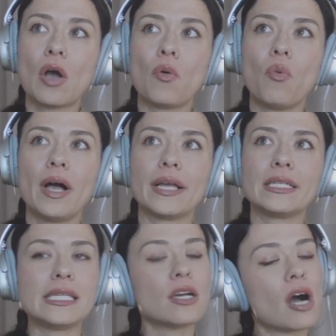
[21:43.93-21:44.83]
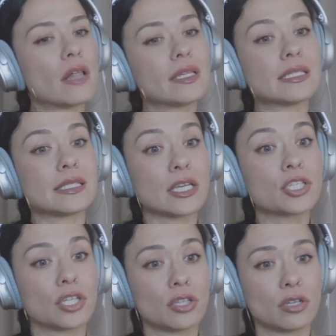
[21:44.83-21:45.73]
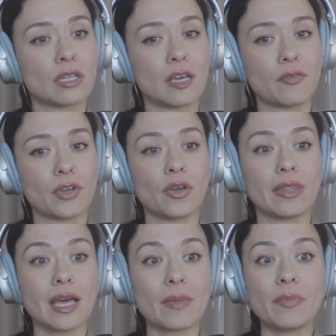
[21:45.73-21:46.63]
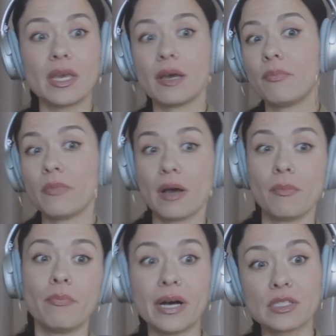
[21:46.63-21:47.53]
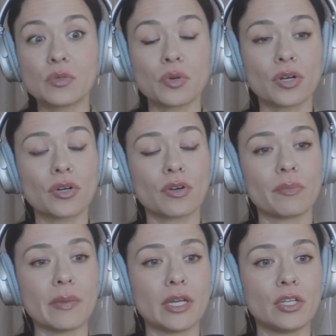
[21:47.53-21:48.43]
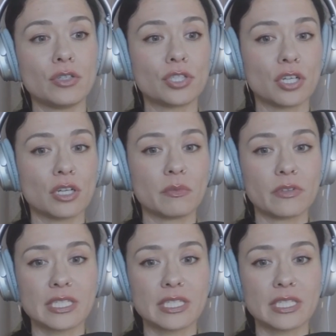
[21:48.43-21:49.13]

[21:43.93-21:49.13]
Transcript: what decolonization looked like for you. And that might be a buzzword or maybe a new term for